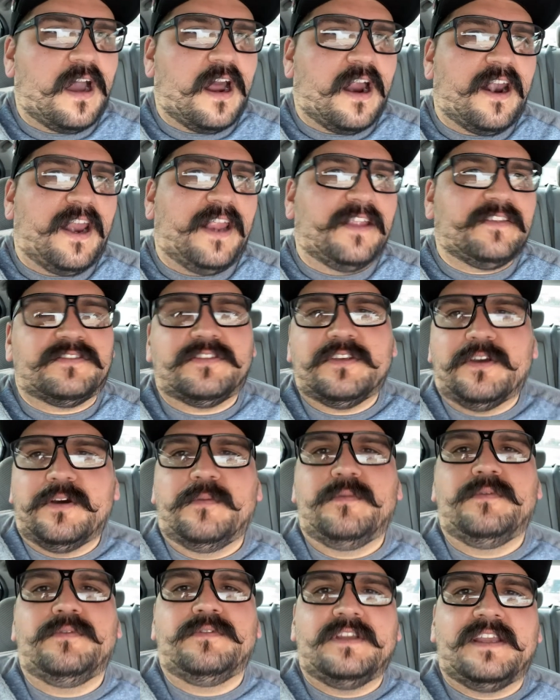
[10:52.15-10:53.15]
All right,
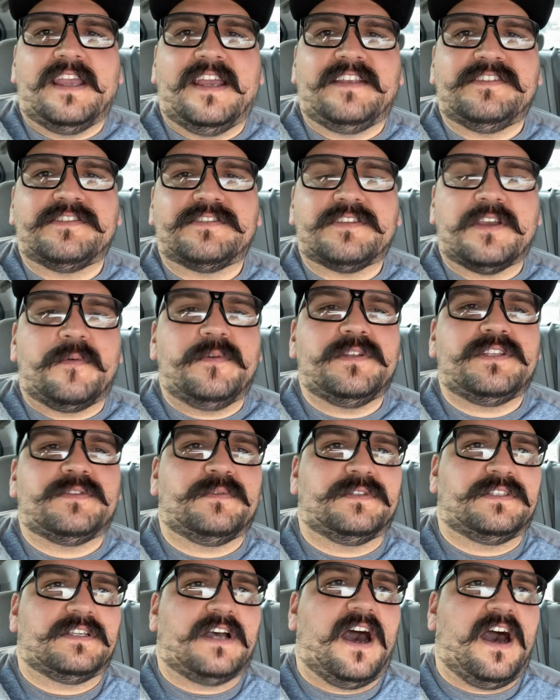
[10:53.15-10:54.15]
so as you saw, we just
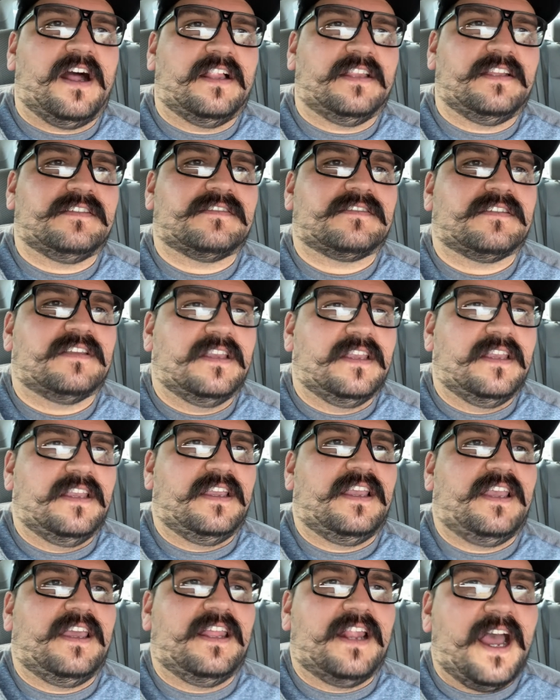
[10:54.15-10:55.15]
went to Ollie's,
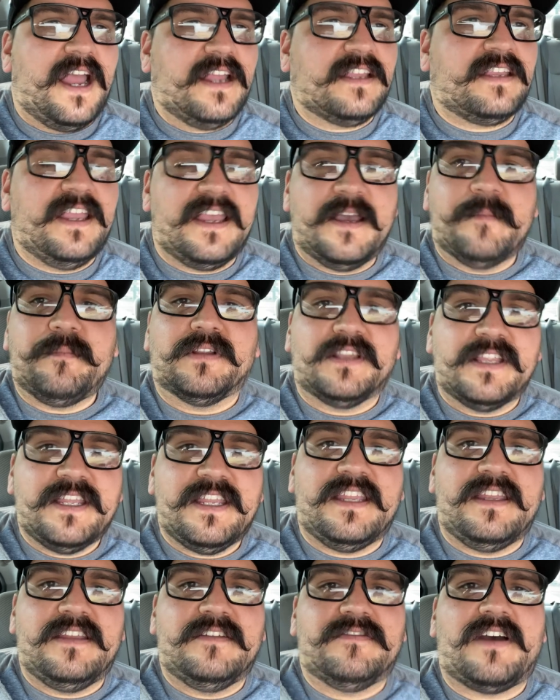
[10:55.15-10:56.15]
and I can't
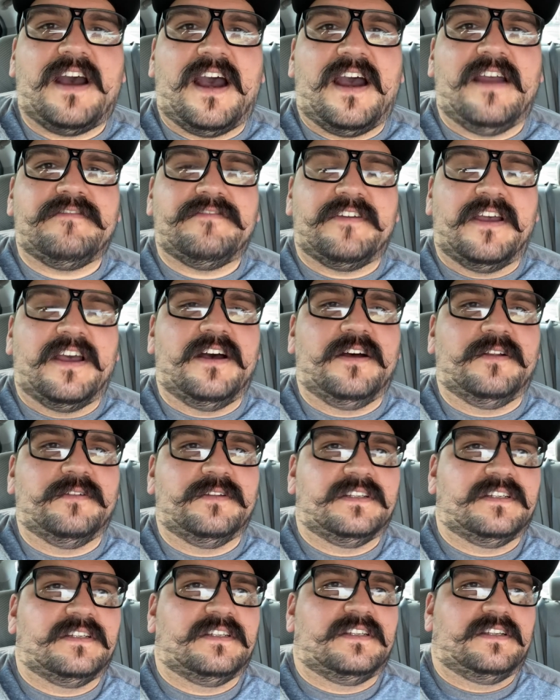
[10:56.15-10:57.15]
believe I found
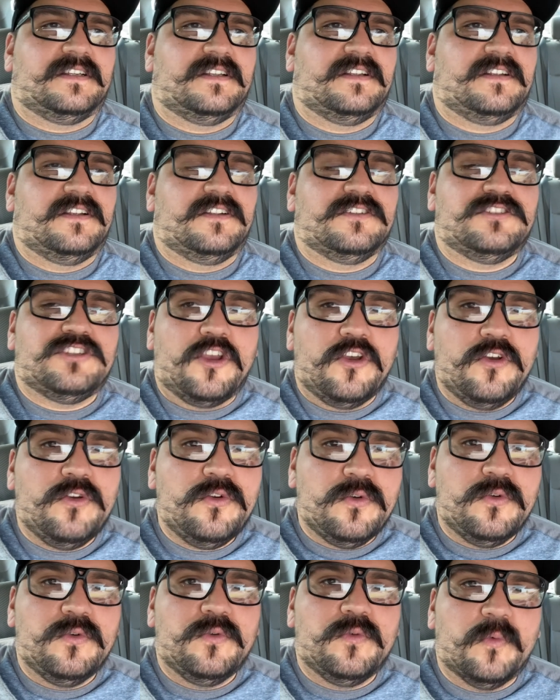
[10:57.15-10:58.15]

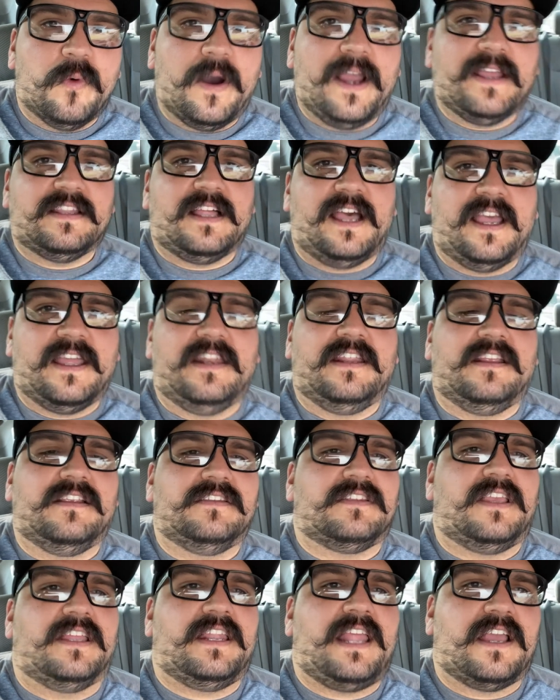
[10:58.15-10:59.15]
two White Lightnings
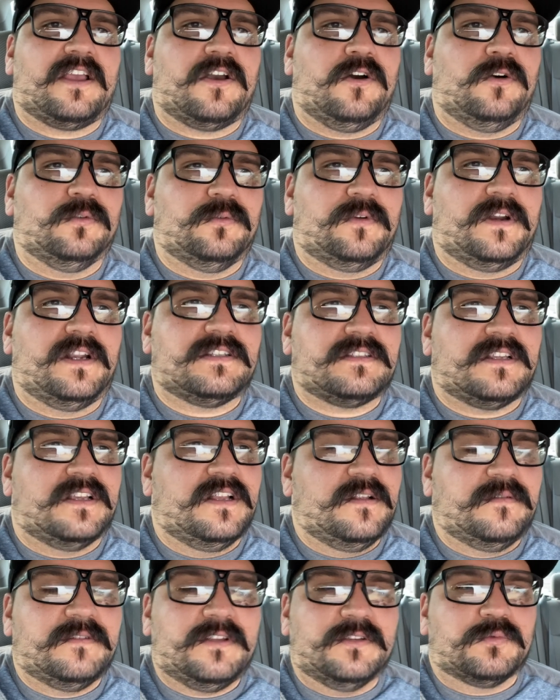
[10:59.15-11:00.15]
in that Gold Rush.
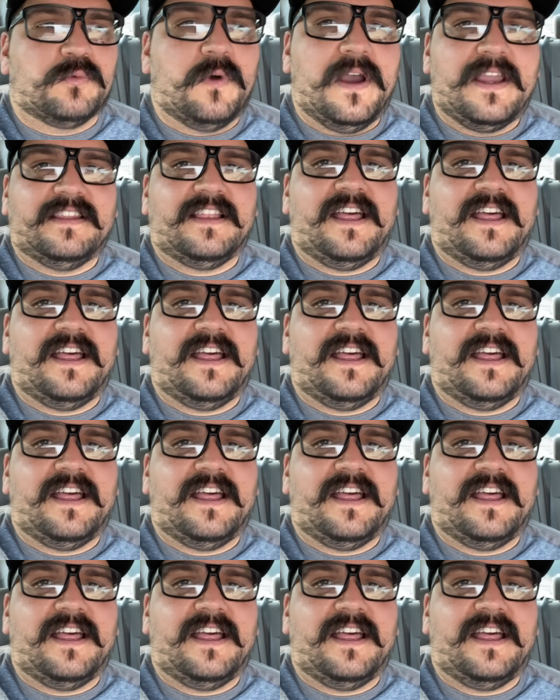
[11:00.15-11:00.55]
Those White